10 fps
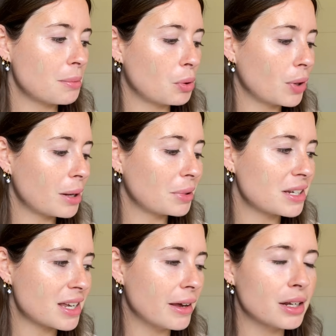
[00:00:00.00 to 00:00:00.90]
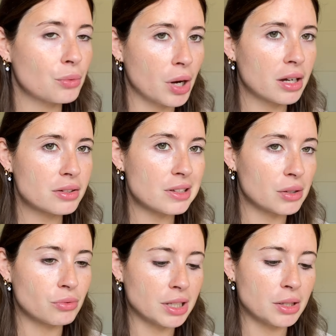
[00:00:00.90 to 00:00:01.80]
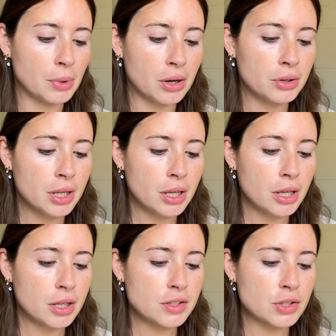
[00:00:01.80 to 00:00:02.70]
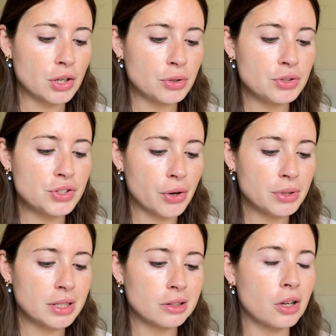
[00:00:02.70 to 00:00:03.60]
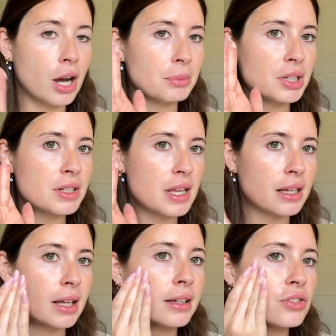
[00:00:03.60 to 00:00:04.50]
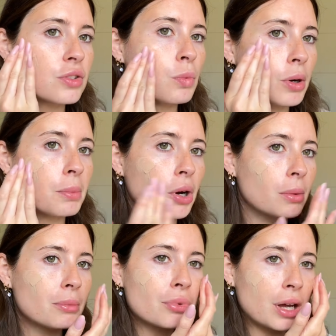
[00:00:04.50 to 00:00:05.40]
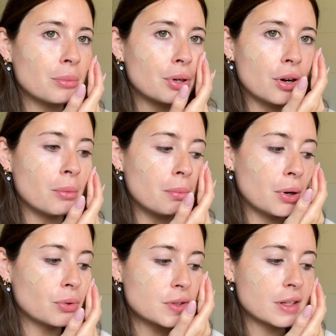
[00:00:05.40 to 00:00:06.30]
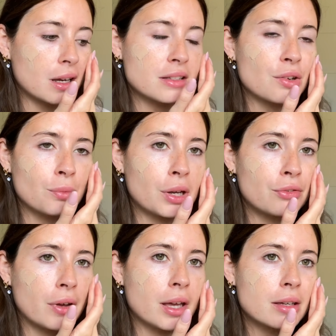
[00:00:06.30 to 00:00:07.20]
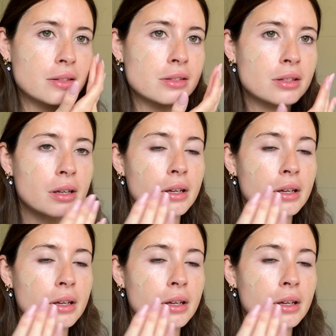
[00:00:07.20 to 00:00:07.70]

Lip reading: But when I blend it in, it works like really well. So you don't need a lot. I'm gonna take like just 1 pump and put it on both sides of my face.